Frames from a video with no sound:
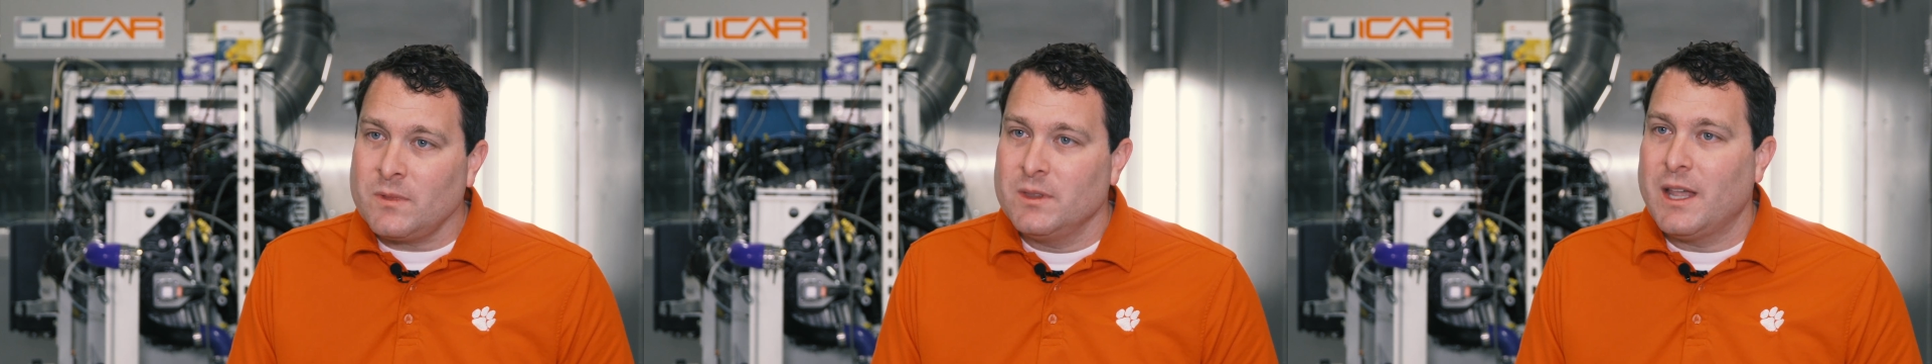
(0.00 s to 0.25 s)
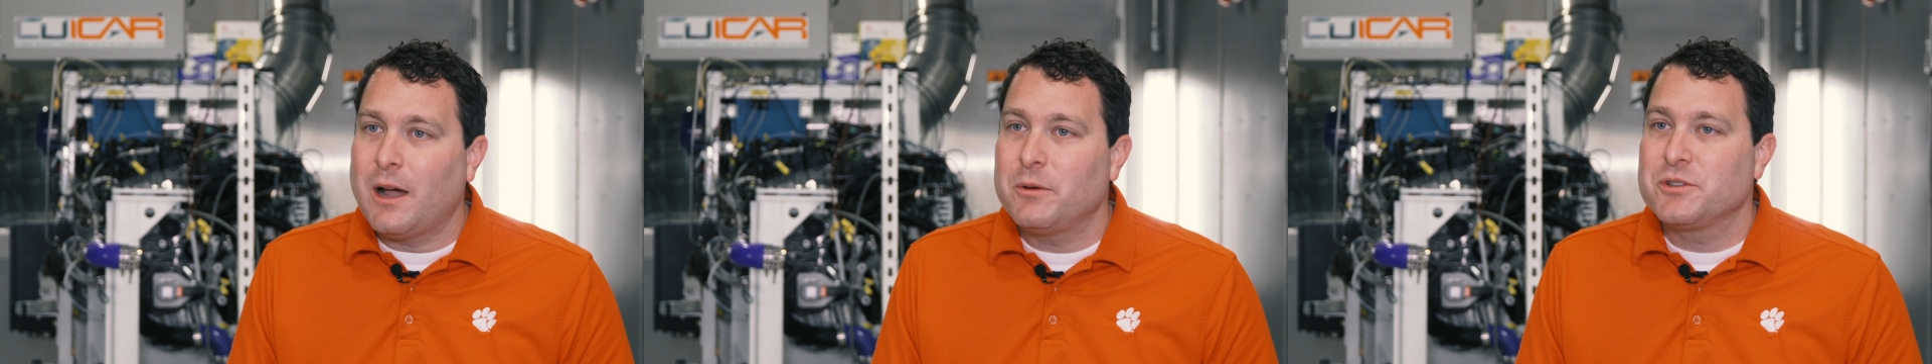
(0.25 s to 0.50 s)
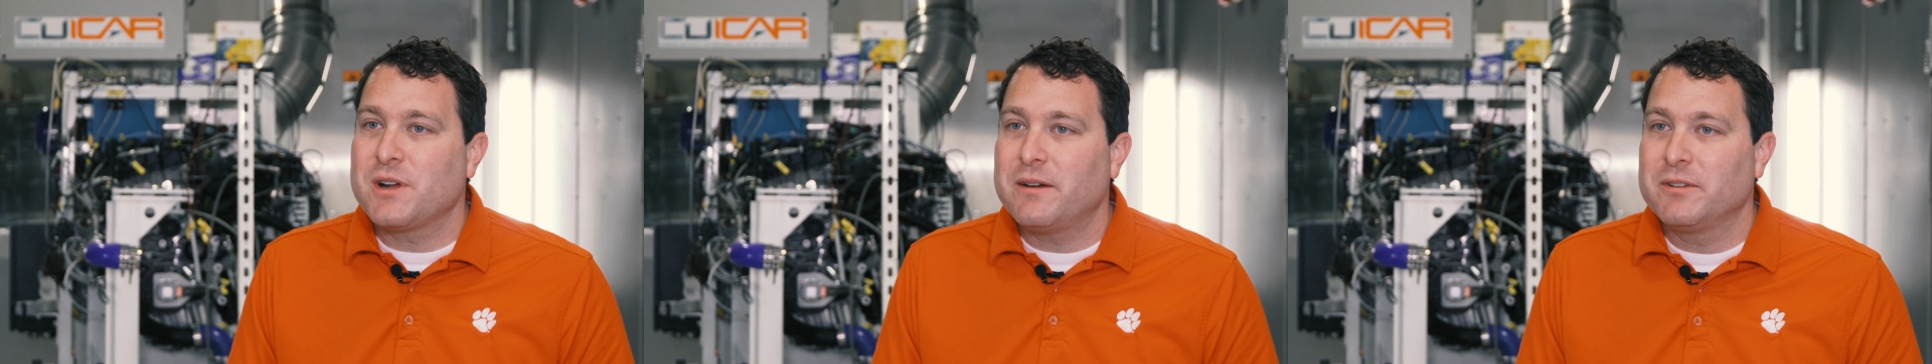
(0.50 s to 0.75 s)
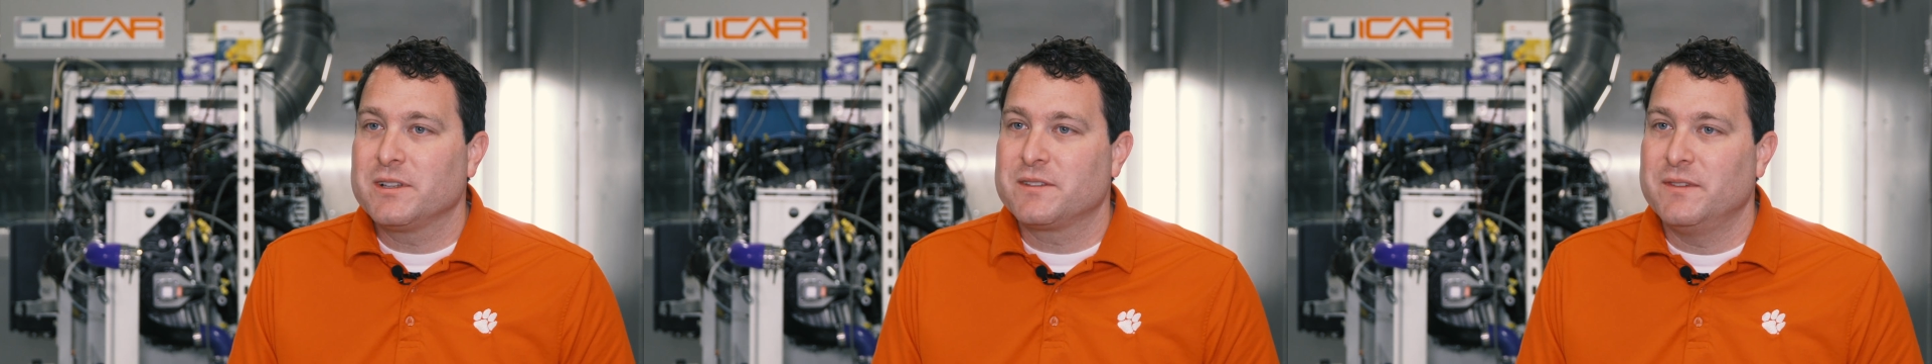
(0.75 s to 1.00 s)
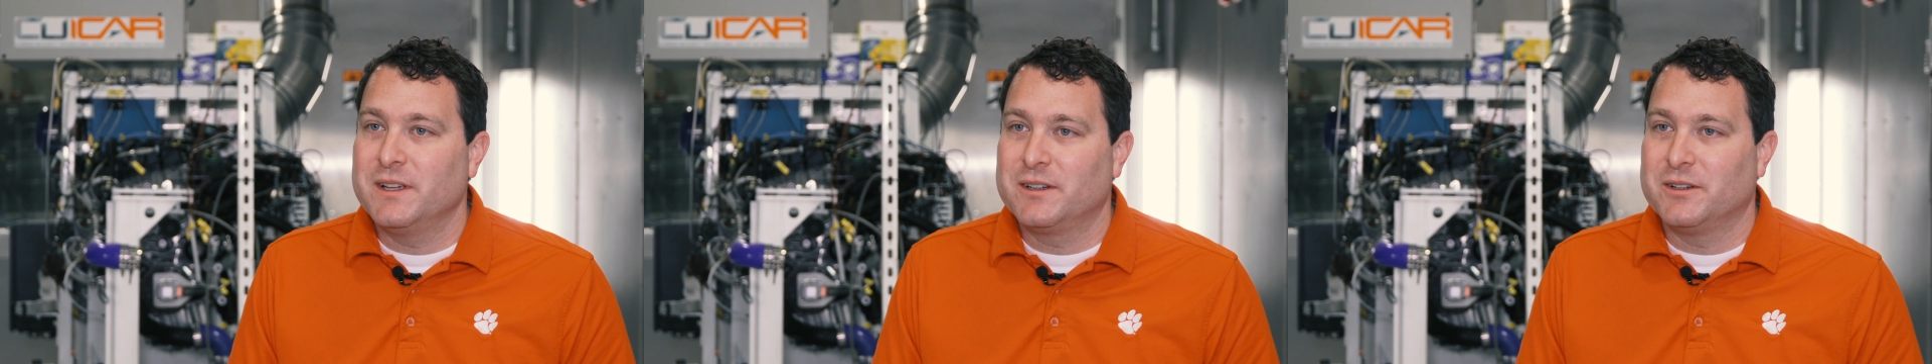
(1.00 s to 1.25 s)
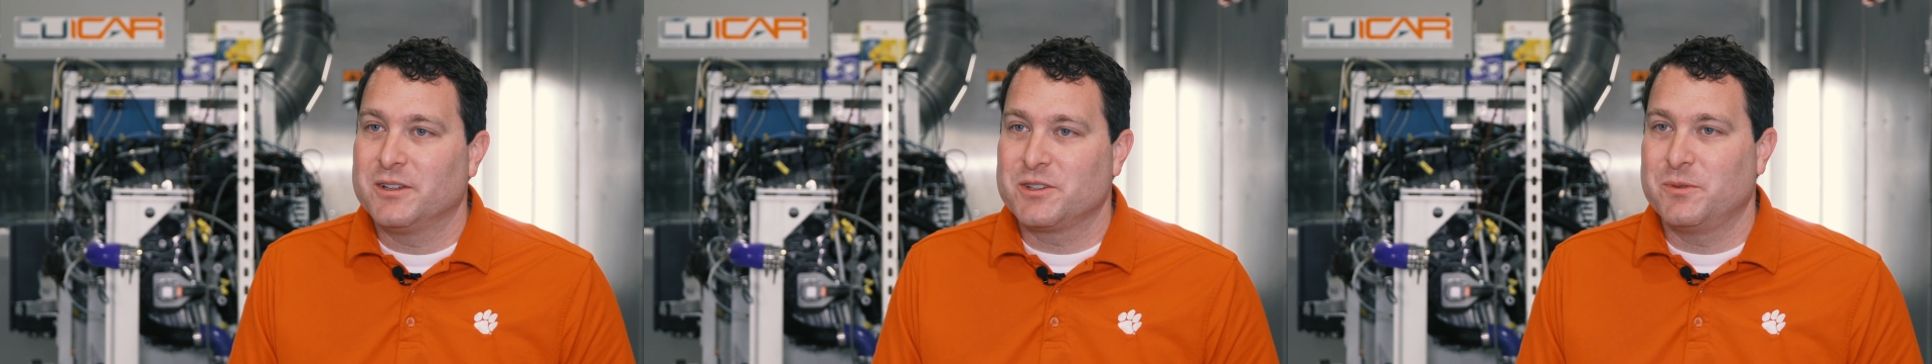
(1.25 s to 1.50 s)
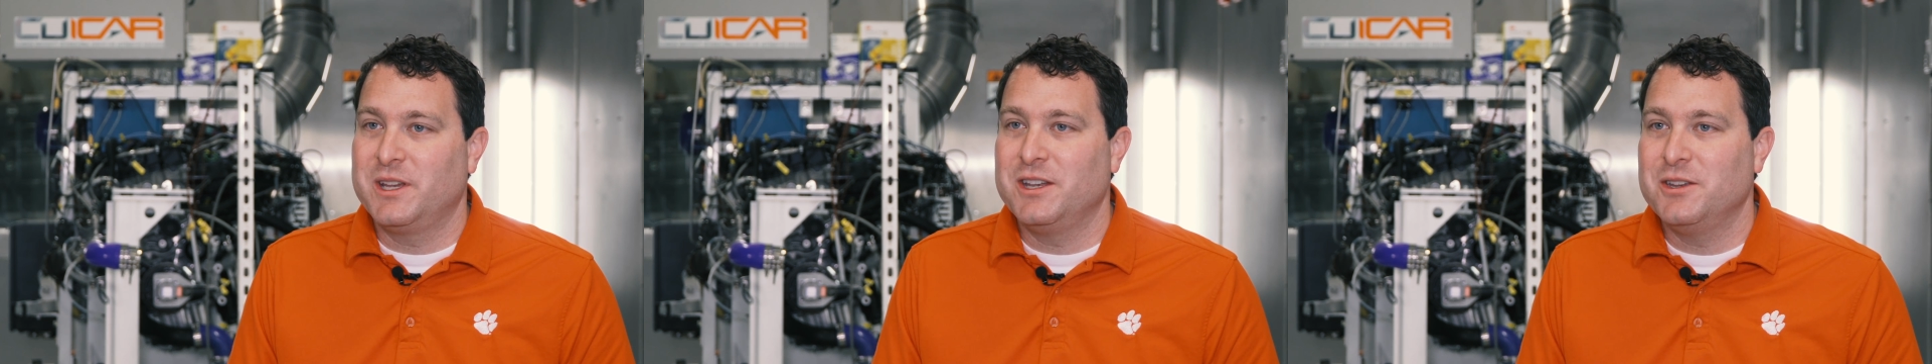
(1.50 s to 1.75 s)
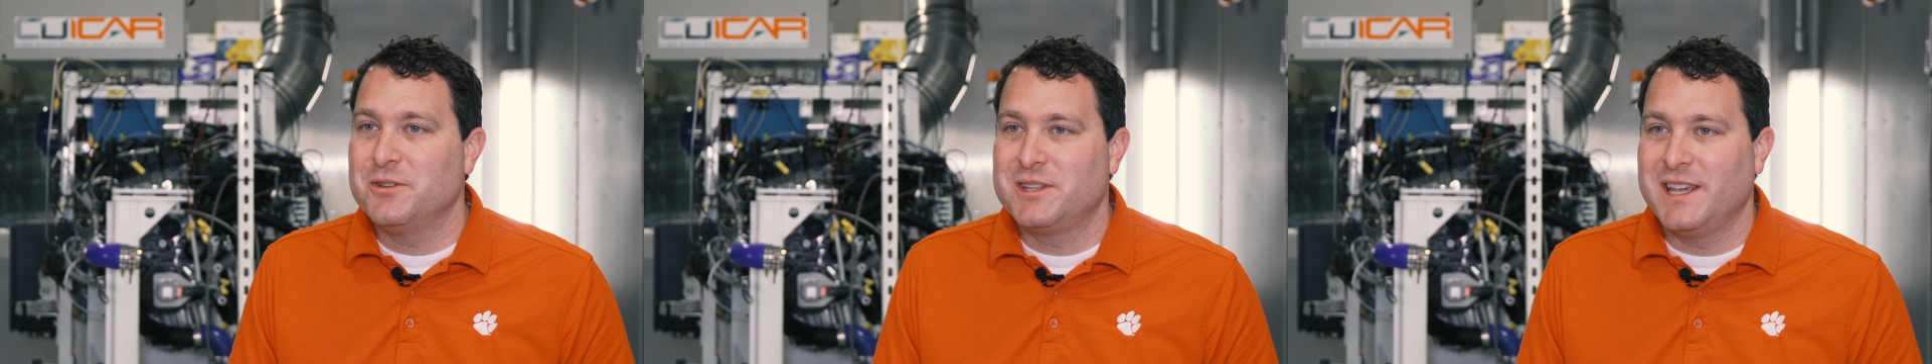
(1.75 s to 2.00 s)
Now with driverless vehicles, we
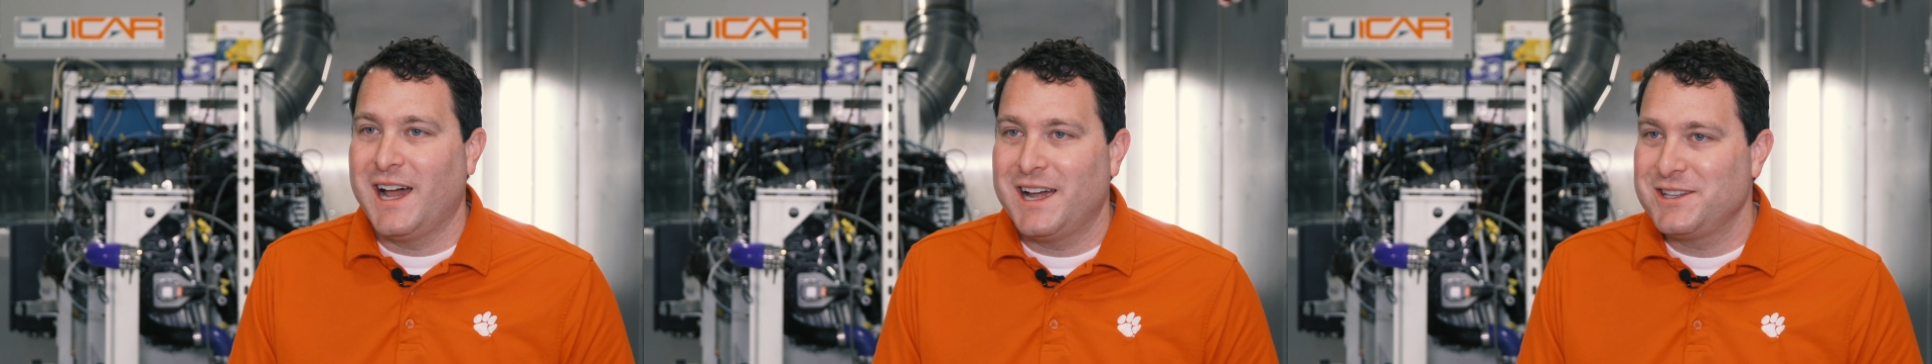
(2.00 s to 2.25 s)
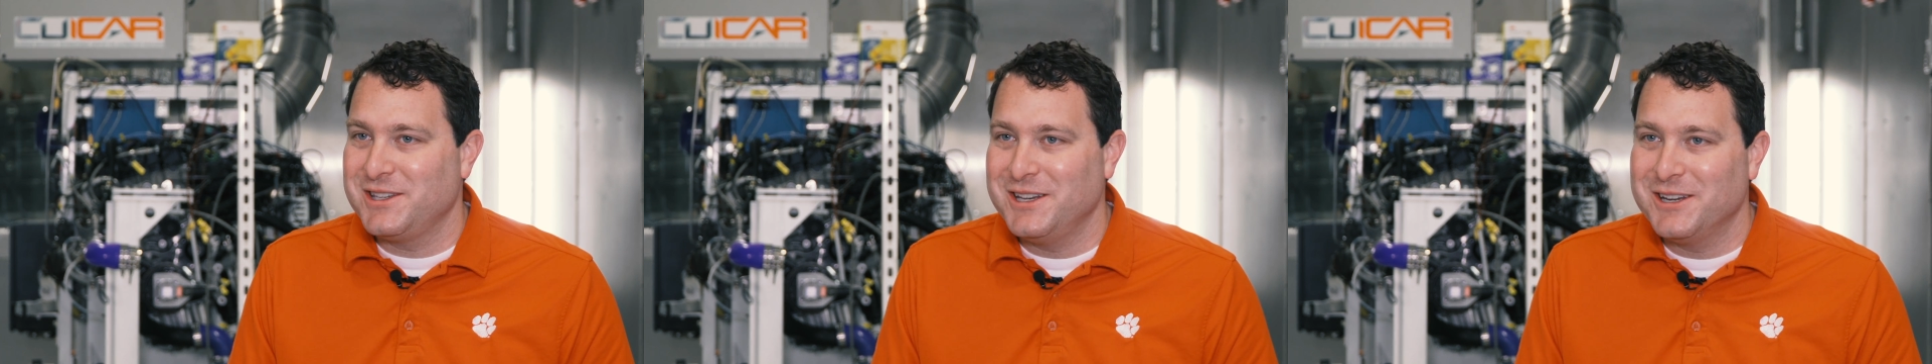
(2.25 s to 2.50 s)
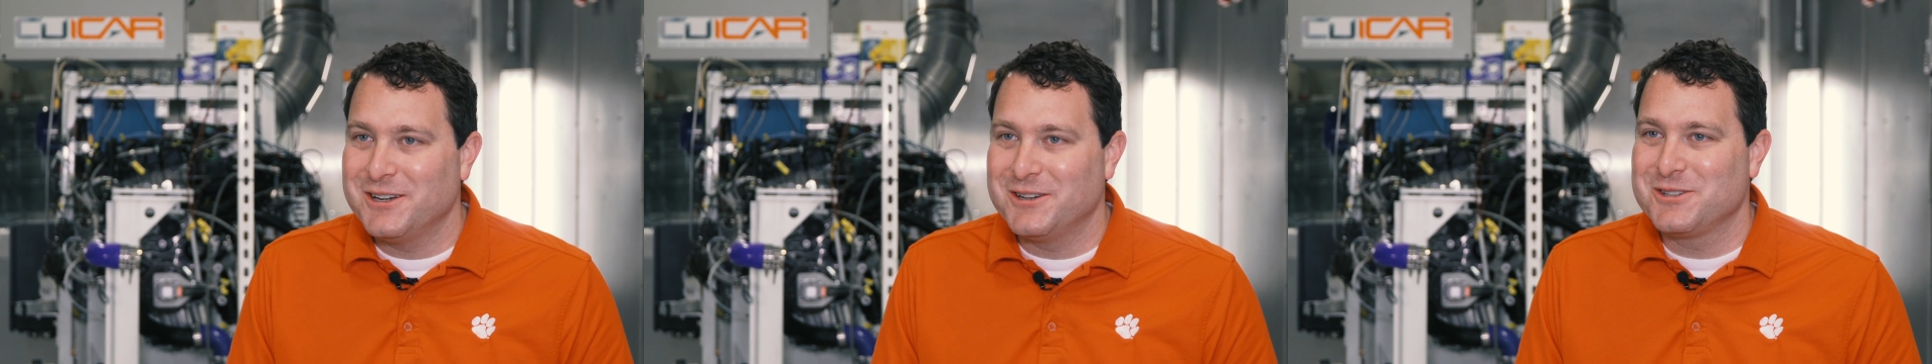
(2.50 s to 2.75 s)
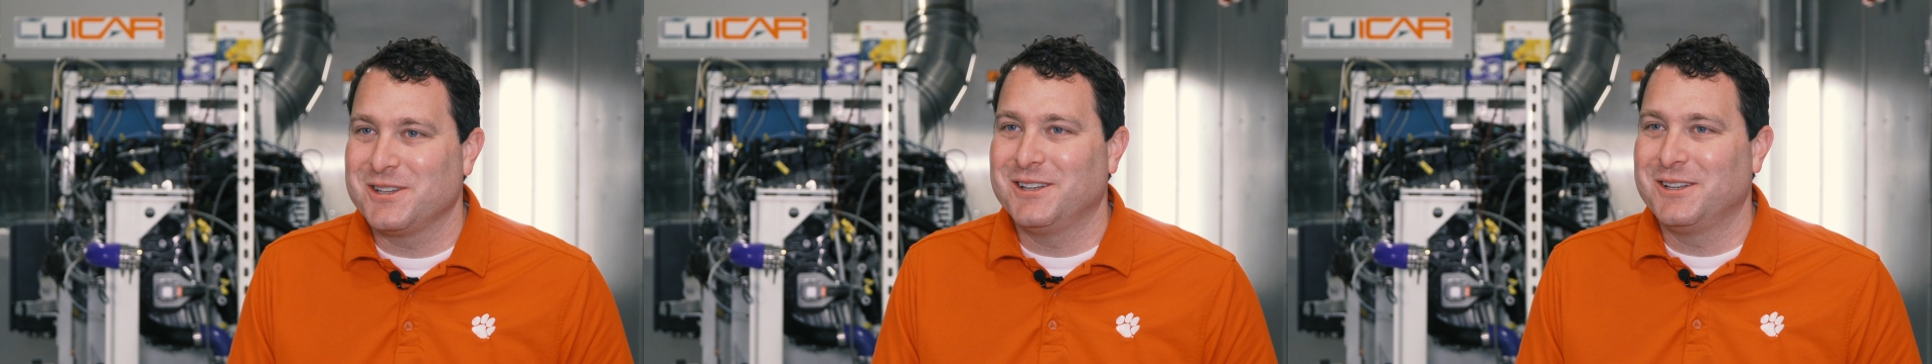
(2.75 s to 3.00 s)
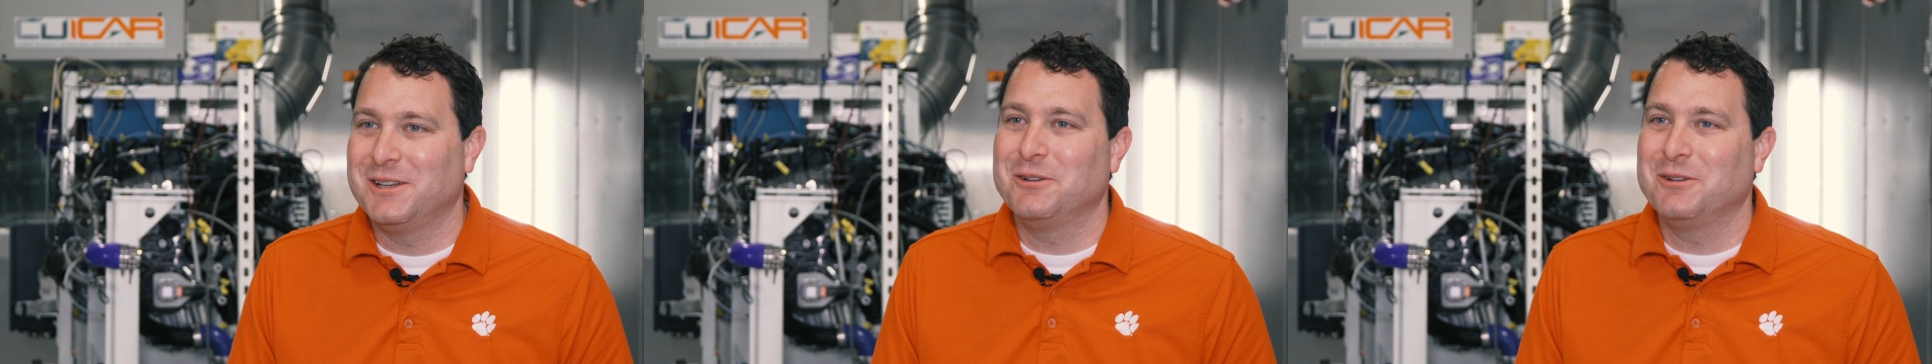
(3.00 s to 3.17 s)
can use the eyes and ears and,